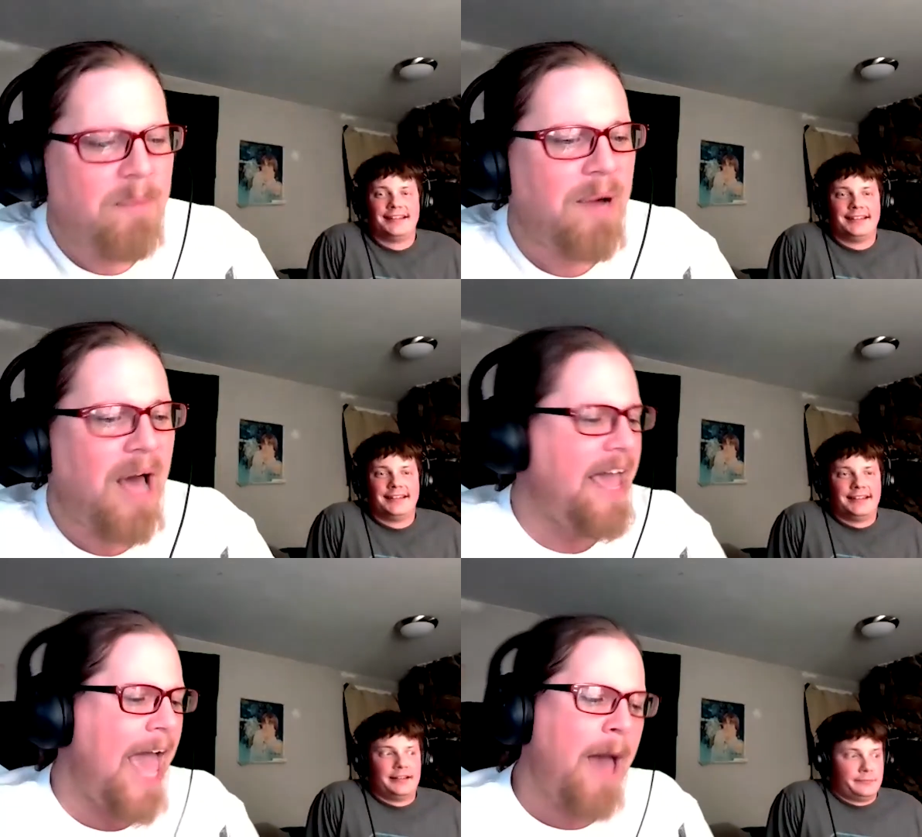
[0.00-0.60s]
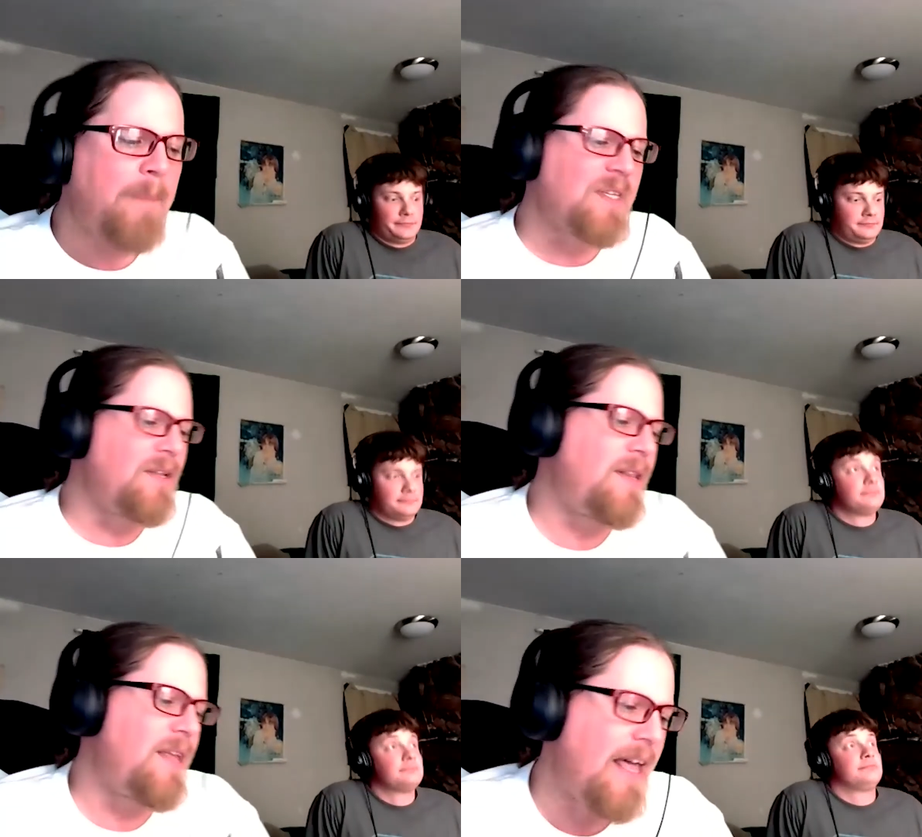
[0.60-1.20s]
Speaker 1: But I
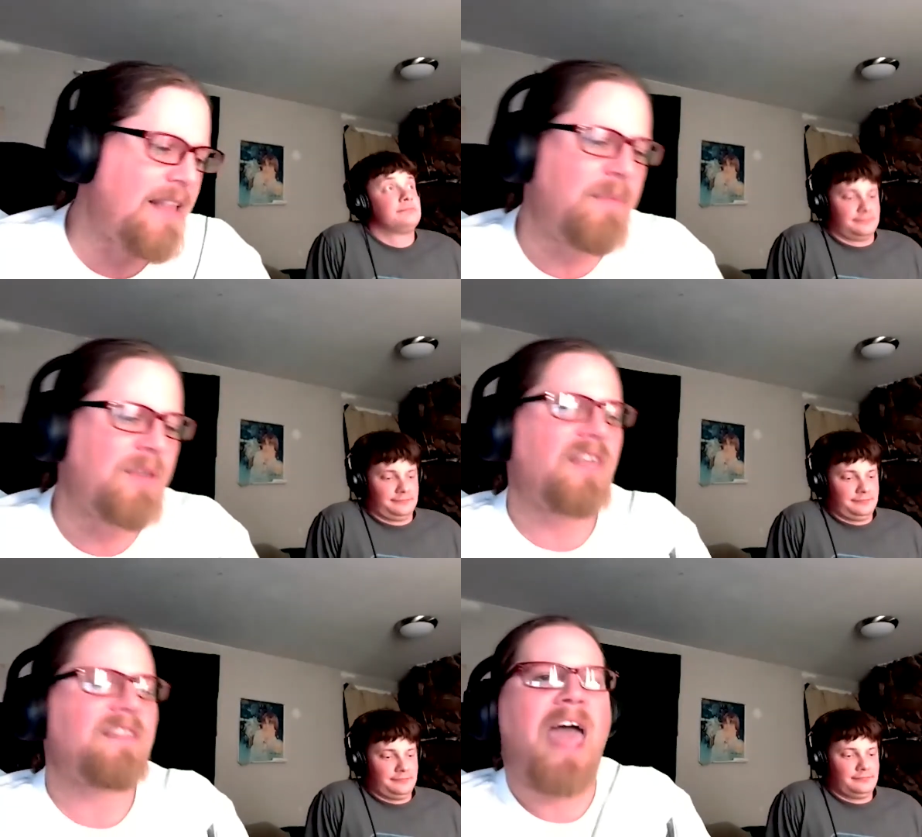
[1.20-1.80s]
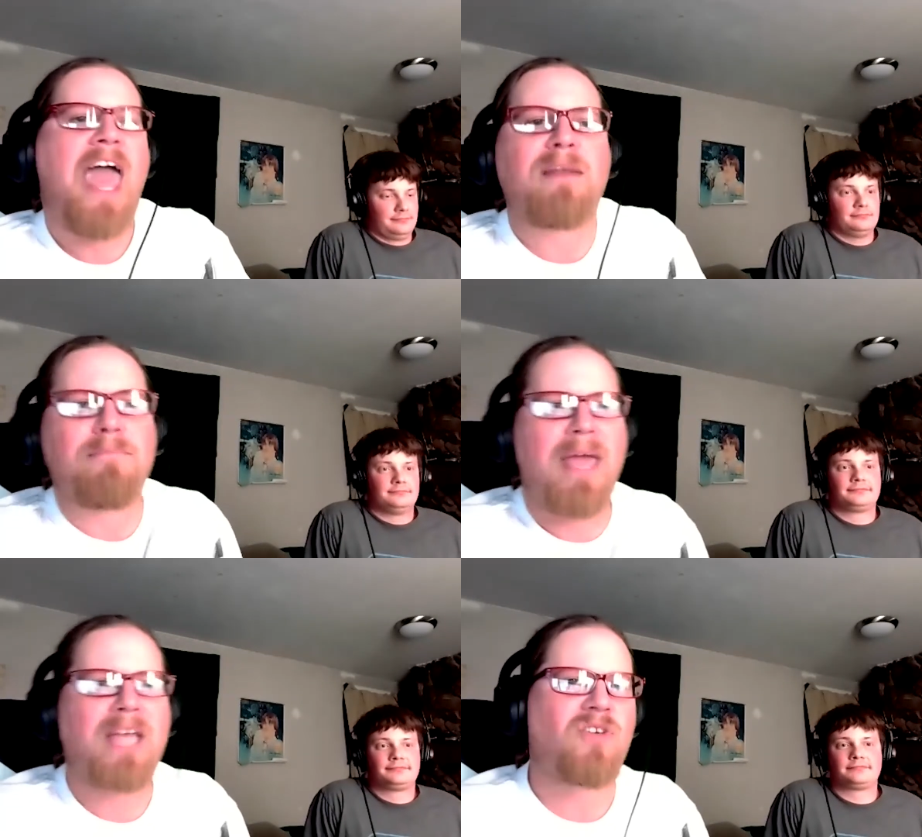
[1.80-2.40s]
absolutely, like Lemmy said, the
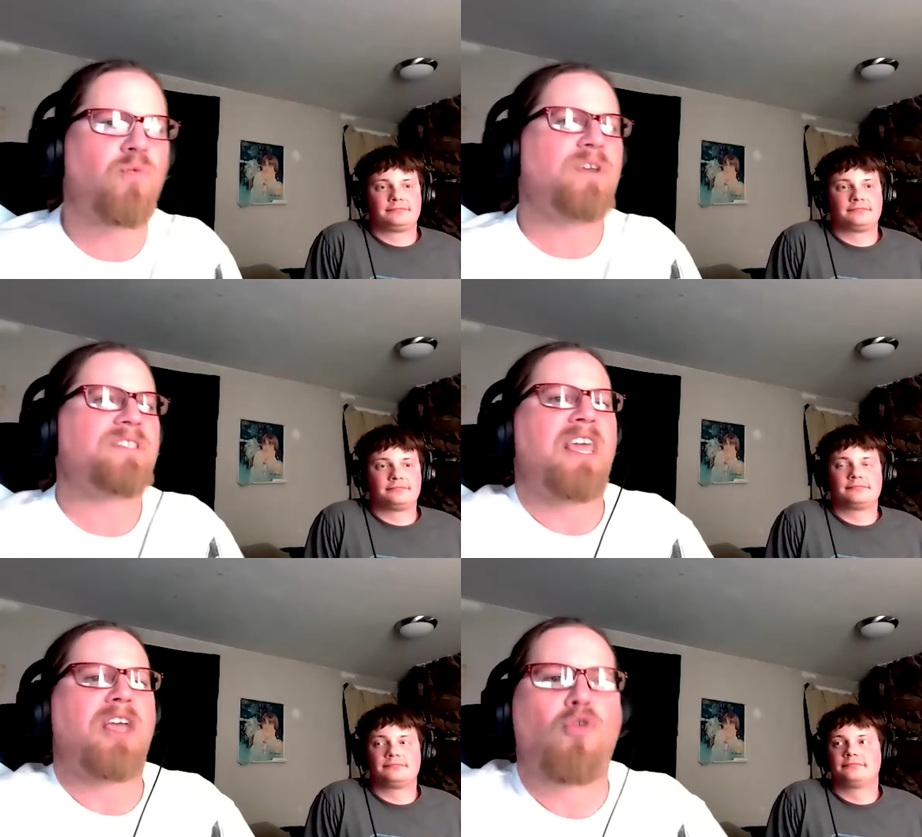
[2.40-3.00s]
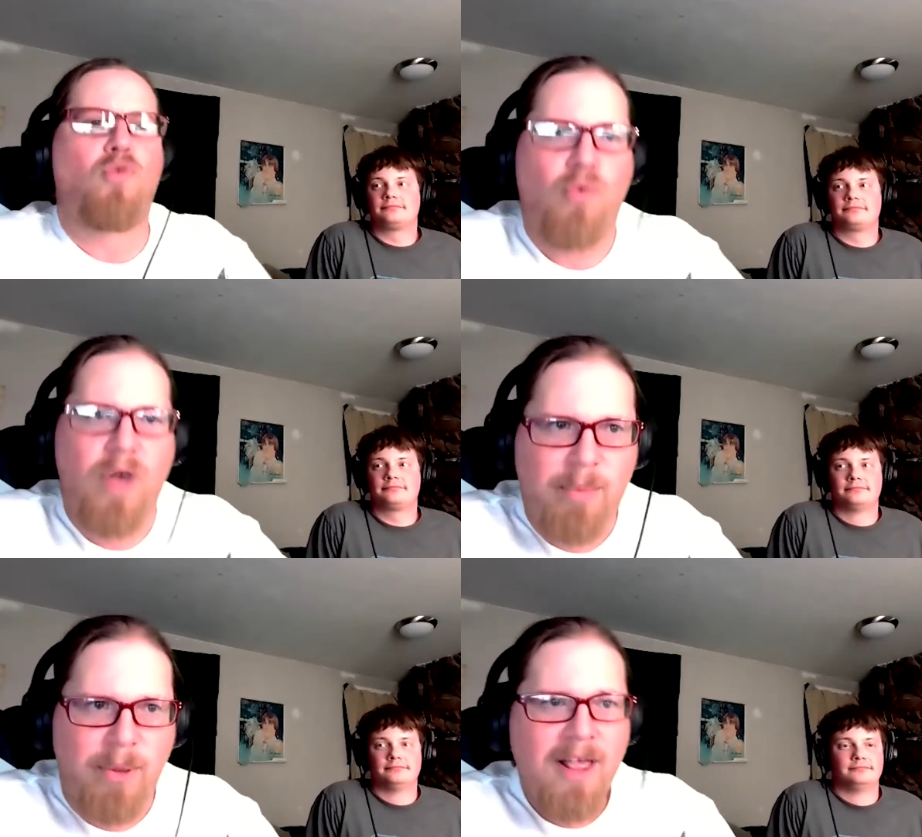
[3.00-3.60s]
animation was
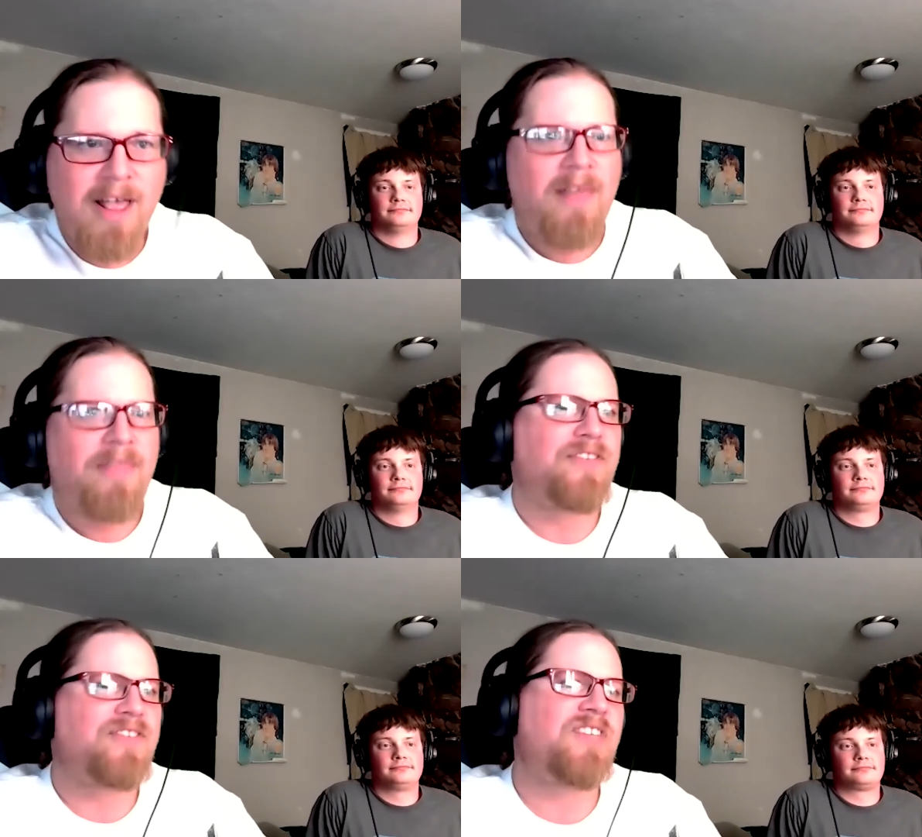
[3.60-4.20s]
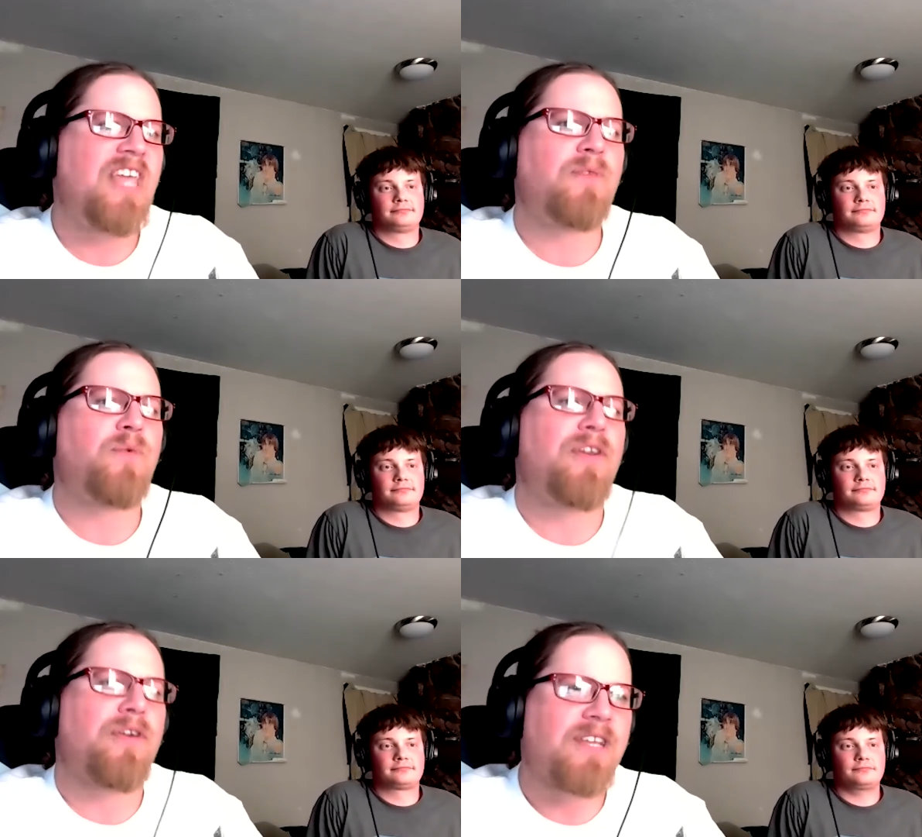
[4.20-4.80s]
incredible. The
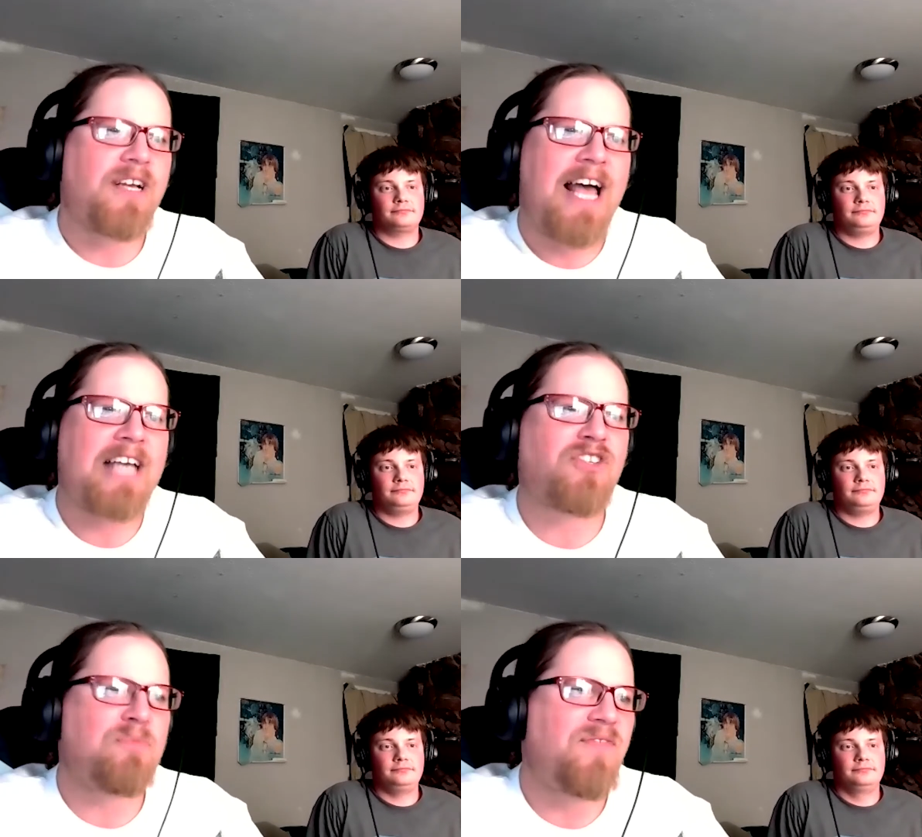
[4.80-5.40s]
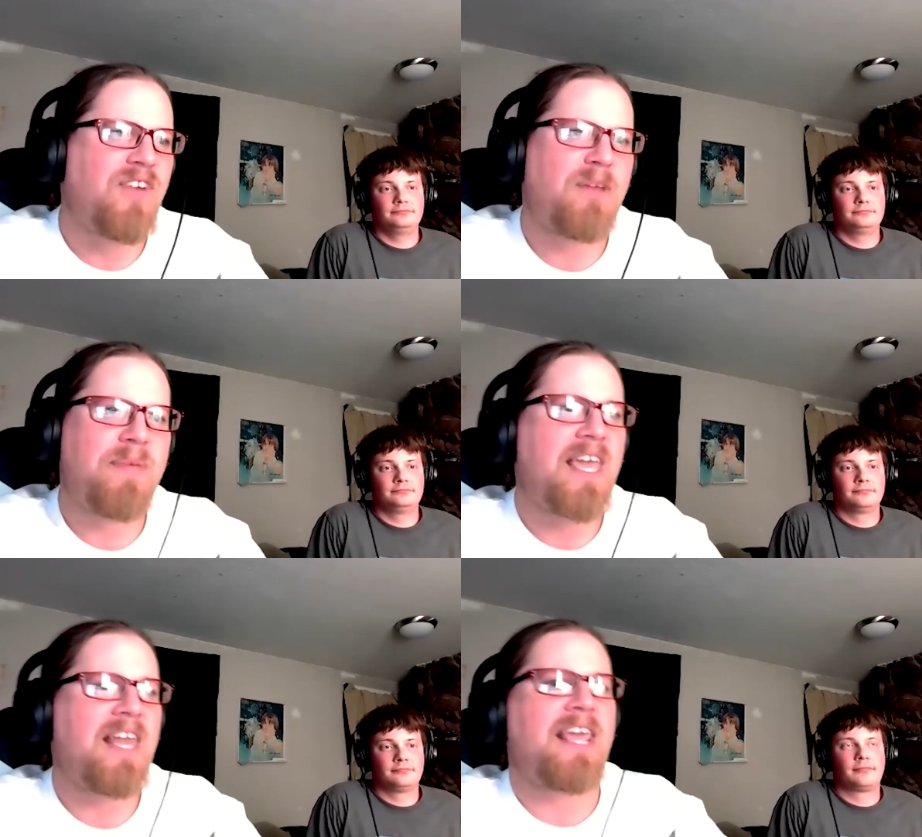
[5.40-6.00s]
scene when they're in the classroom at the very
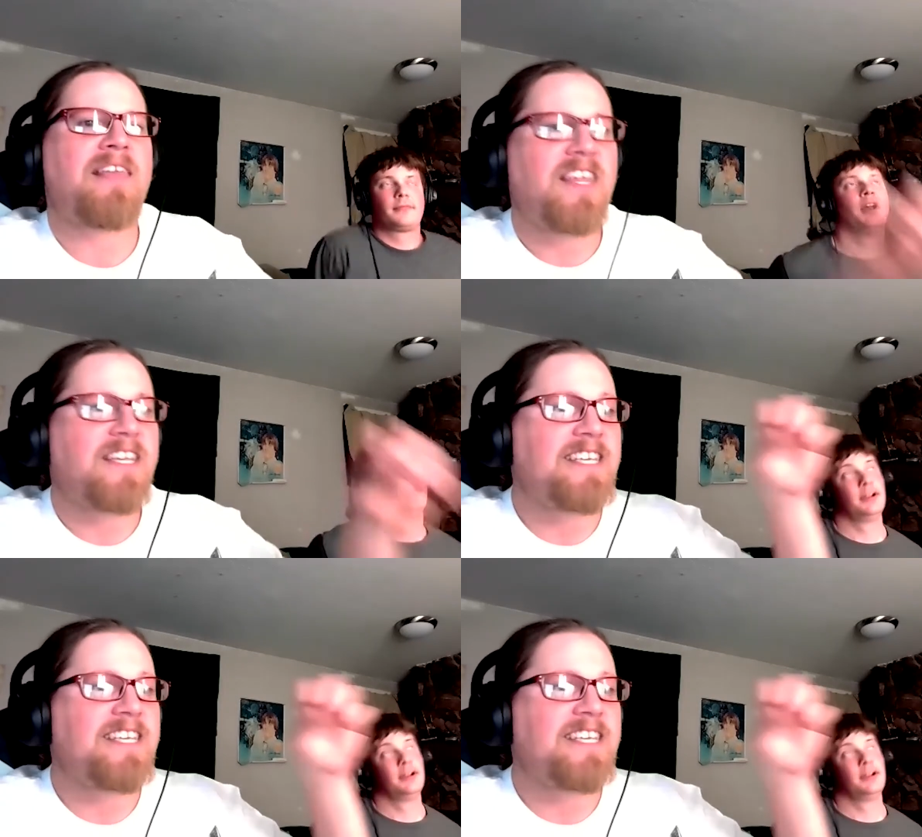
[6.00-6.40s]
beginning, the